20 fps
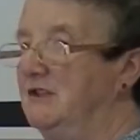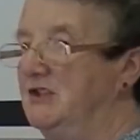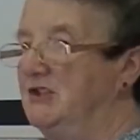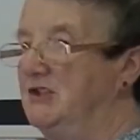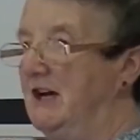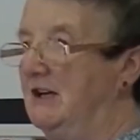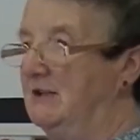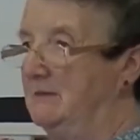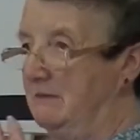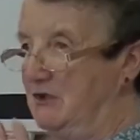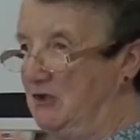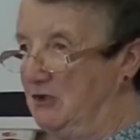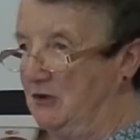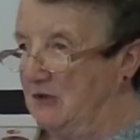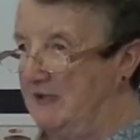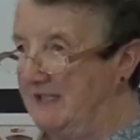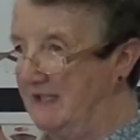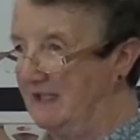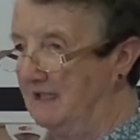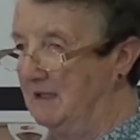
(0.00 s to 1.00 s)
the child was
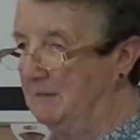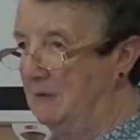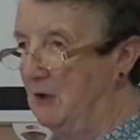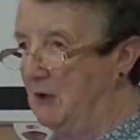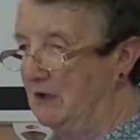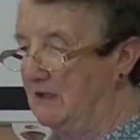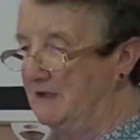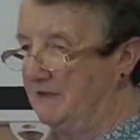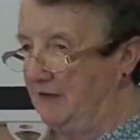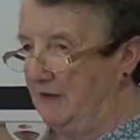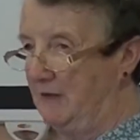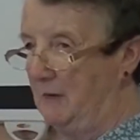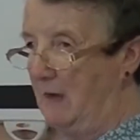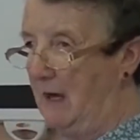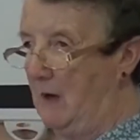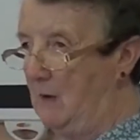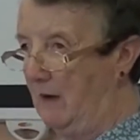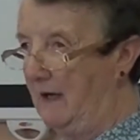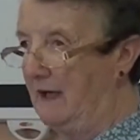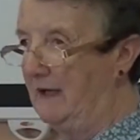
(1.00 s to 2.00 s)
using the box
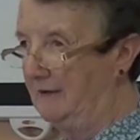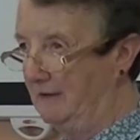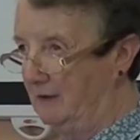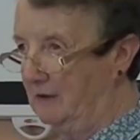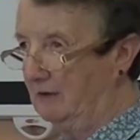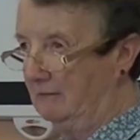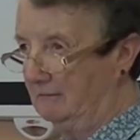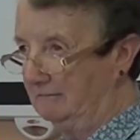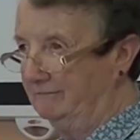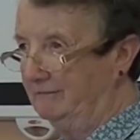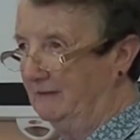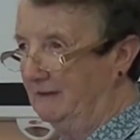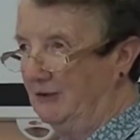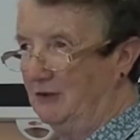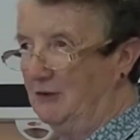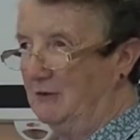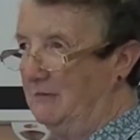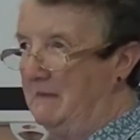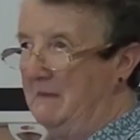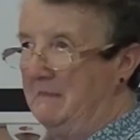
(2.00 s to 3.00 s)
for
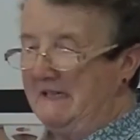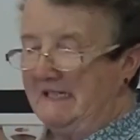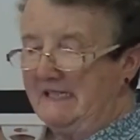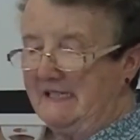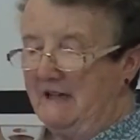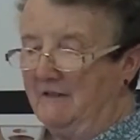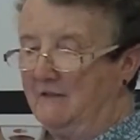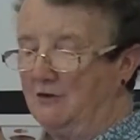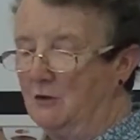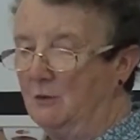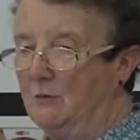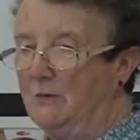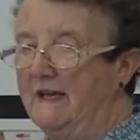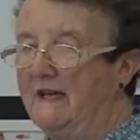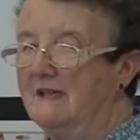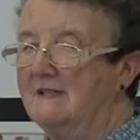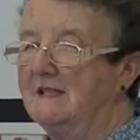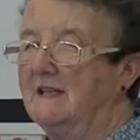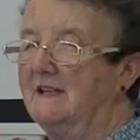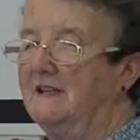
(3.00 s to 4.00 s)
maybe several
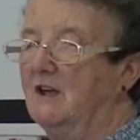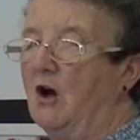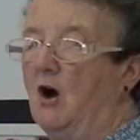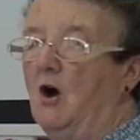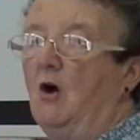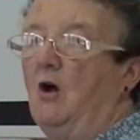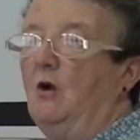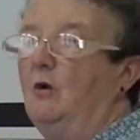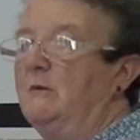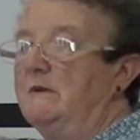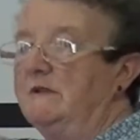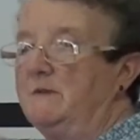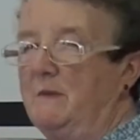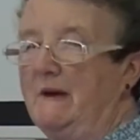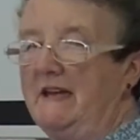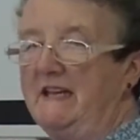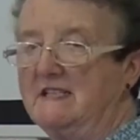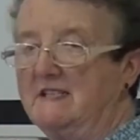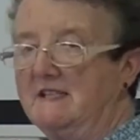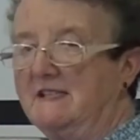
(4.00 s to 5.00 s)
weeks, and they always
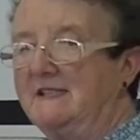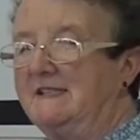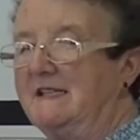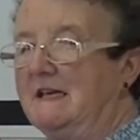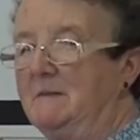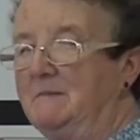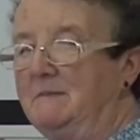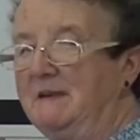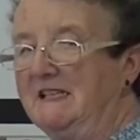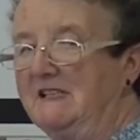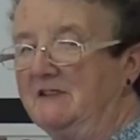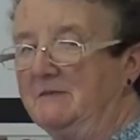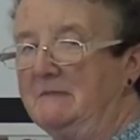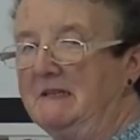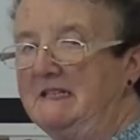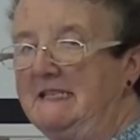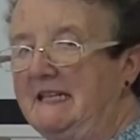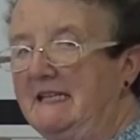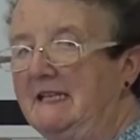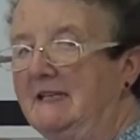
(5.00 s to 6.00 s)
went to the same piece of
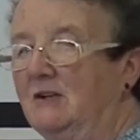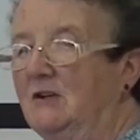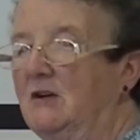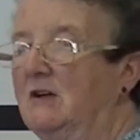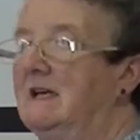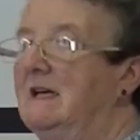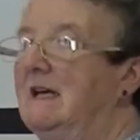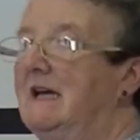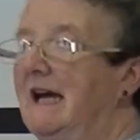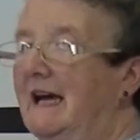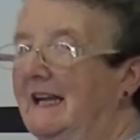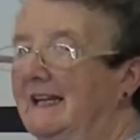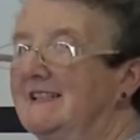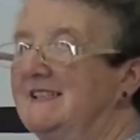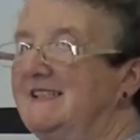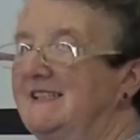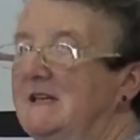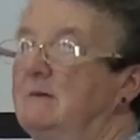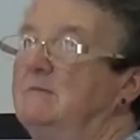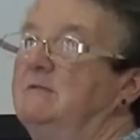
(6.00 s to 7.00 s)
material, and
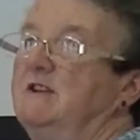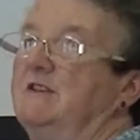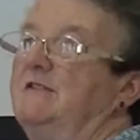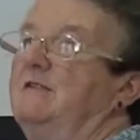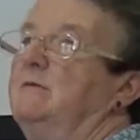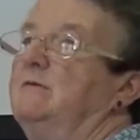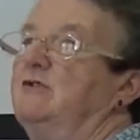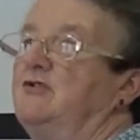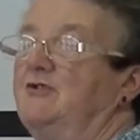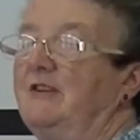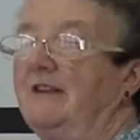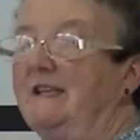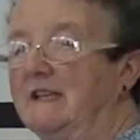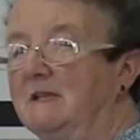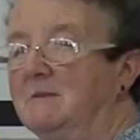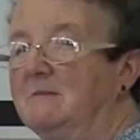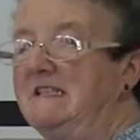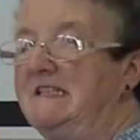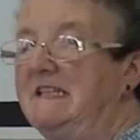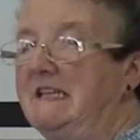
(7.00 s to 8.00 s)
it seemed that it was really
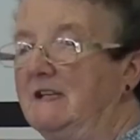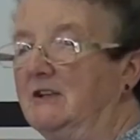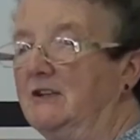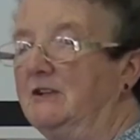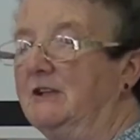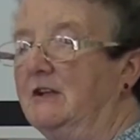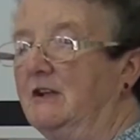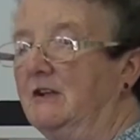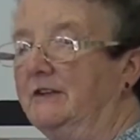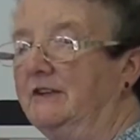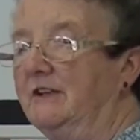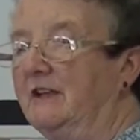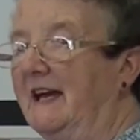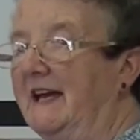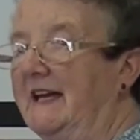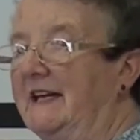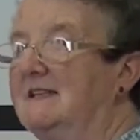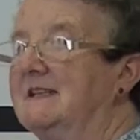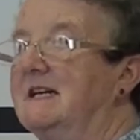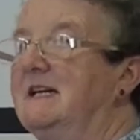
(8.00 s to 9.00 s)
the material they
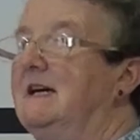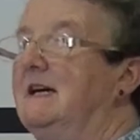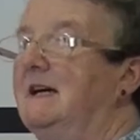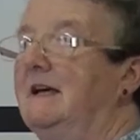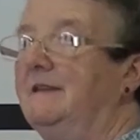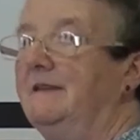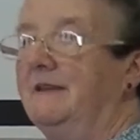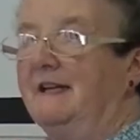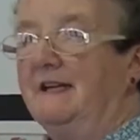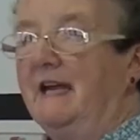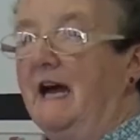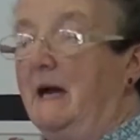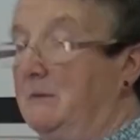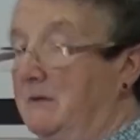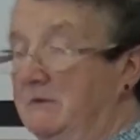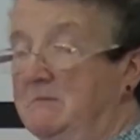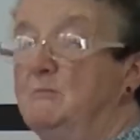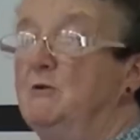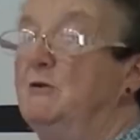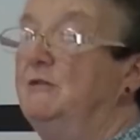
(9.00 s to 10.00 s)
liked, then I
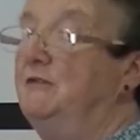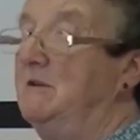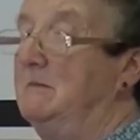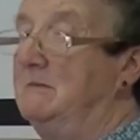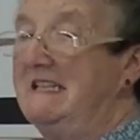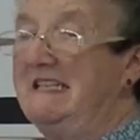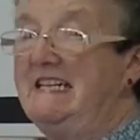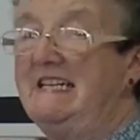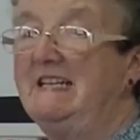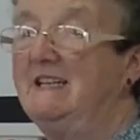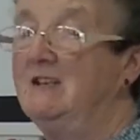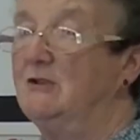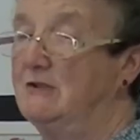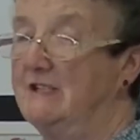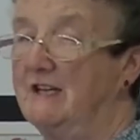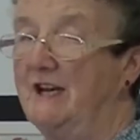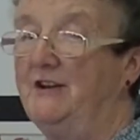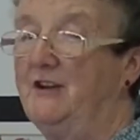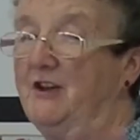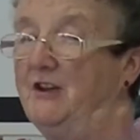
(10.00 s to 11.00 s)
would move the material
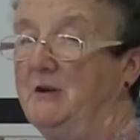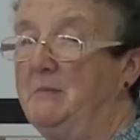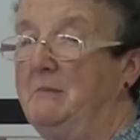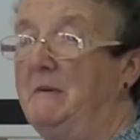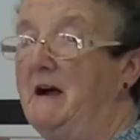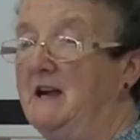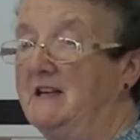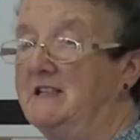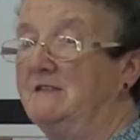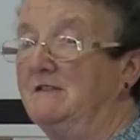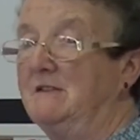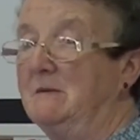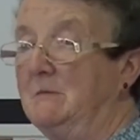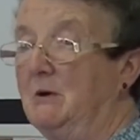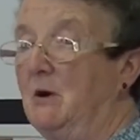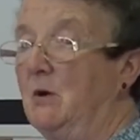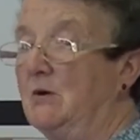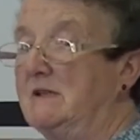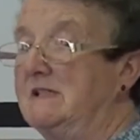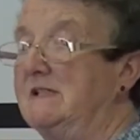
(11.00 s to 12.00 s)
to another part of the
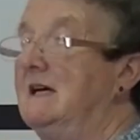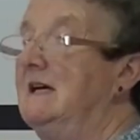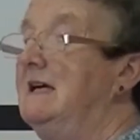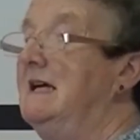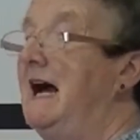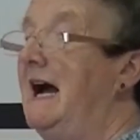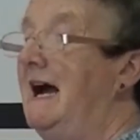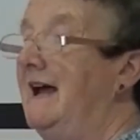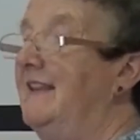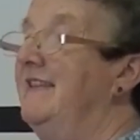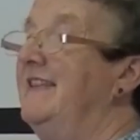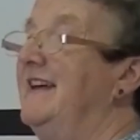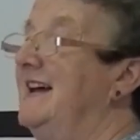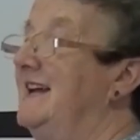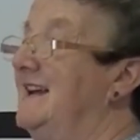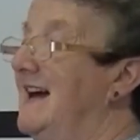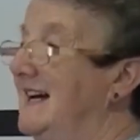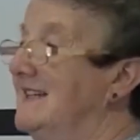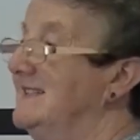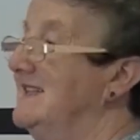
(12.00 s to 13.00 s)
box, and
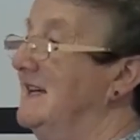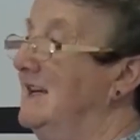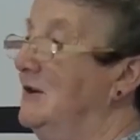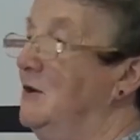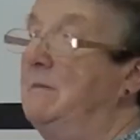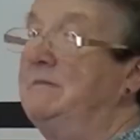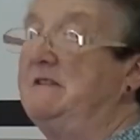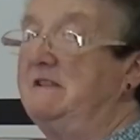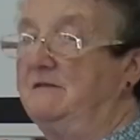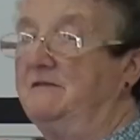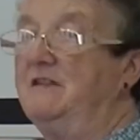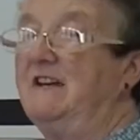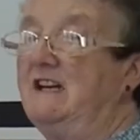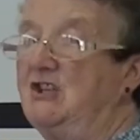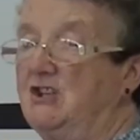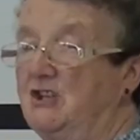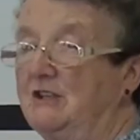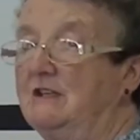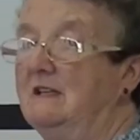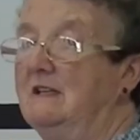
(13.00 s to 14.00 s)
then as an
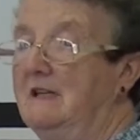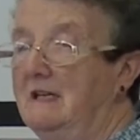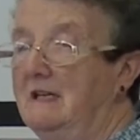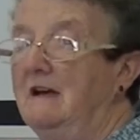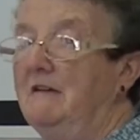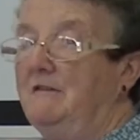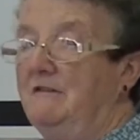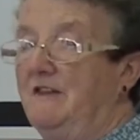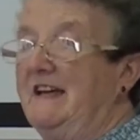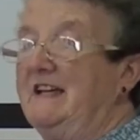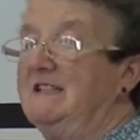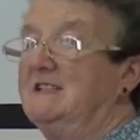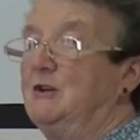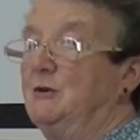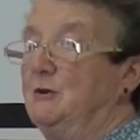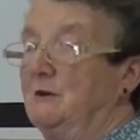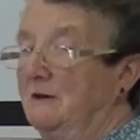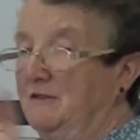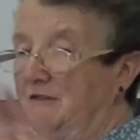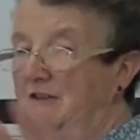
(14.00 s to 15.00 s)
observation, find
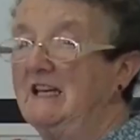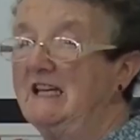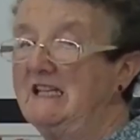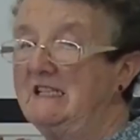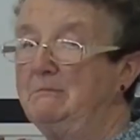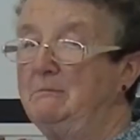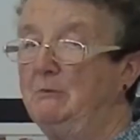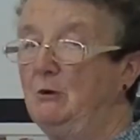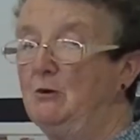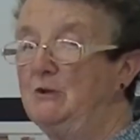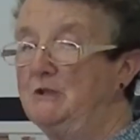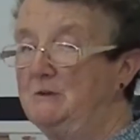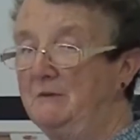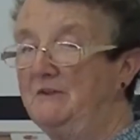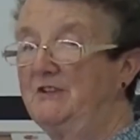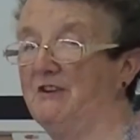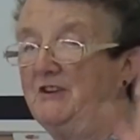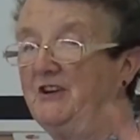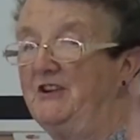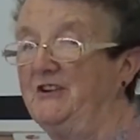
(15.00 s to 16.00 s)
out if they explored
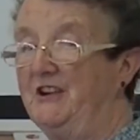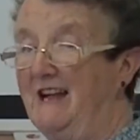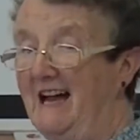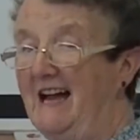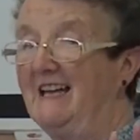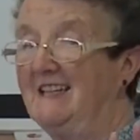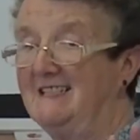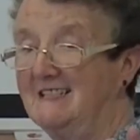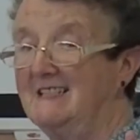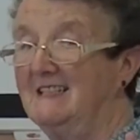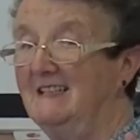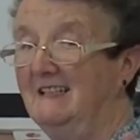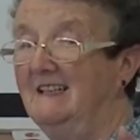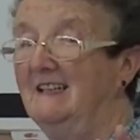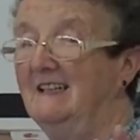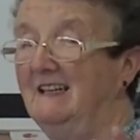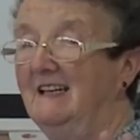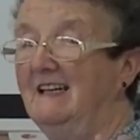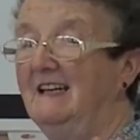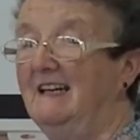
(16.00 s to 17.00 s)
with their other hand,
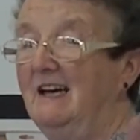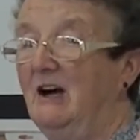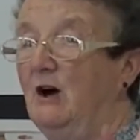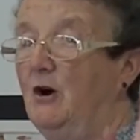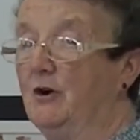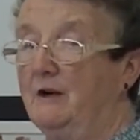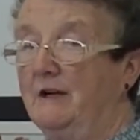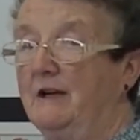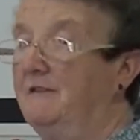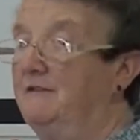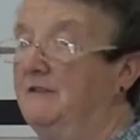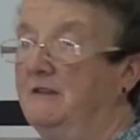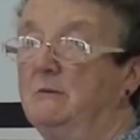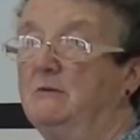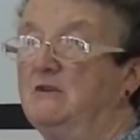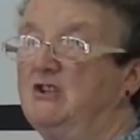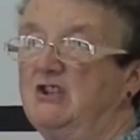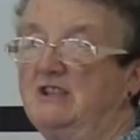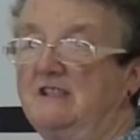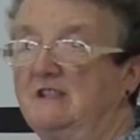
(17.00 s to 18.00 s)
or if they
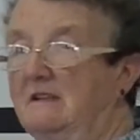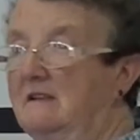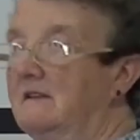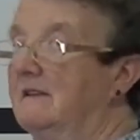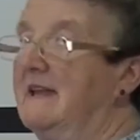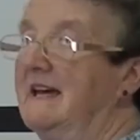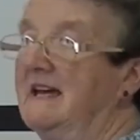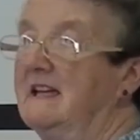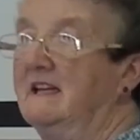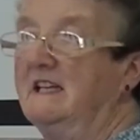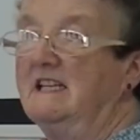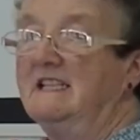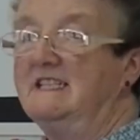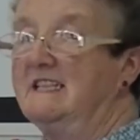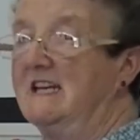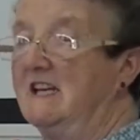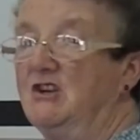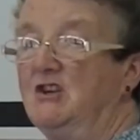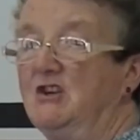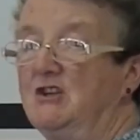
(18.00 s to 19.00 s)
would just then
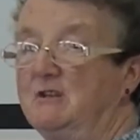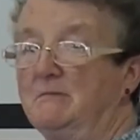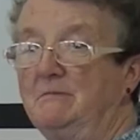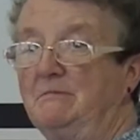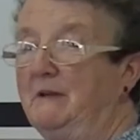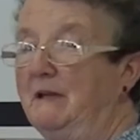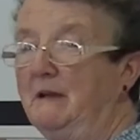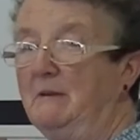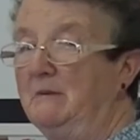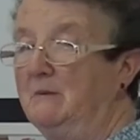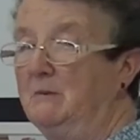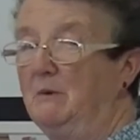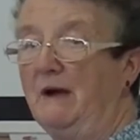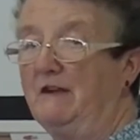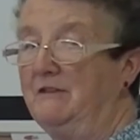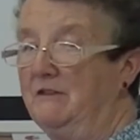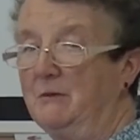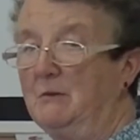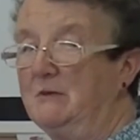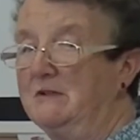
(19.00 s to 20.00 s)
continue to play with
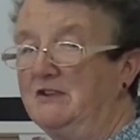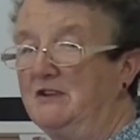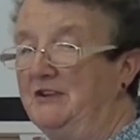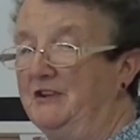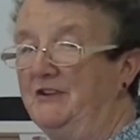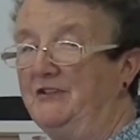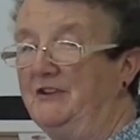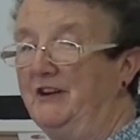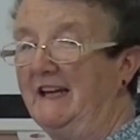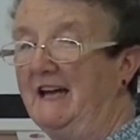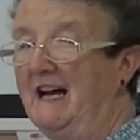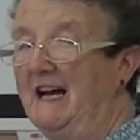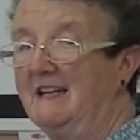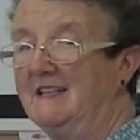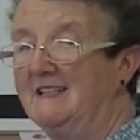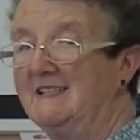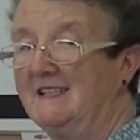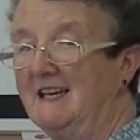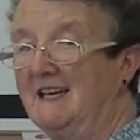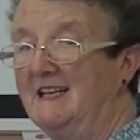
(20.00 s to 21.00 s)
whatever was on the
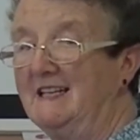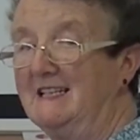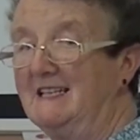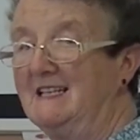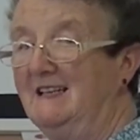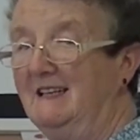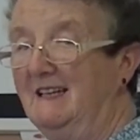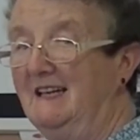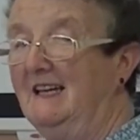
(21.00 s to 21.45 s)
right-hand side,